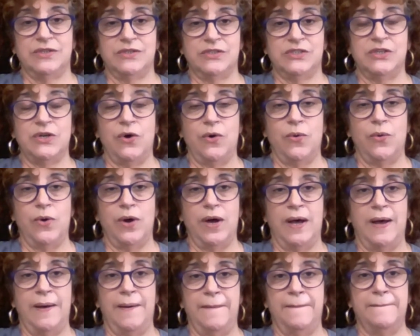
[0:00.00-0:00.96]

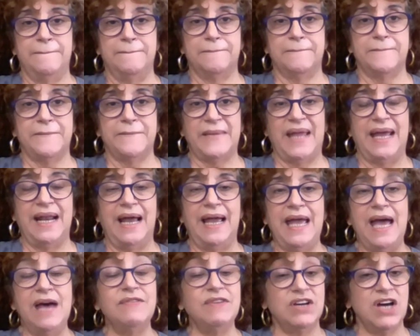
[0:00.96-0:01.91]
So, and I
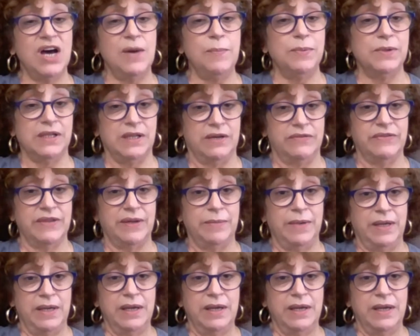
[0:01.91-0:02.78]
have a couple of them.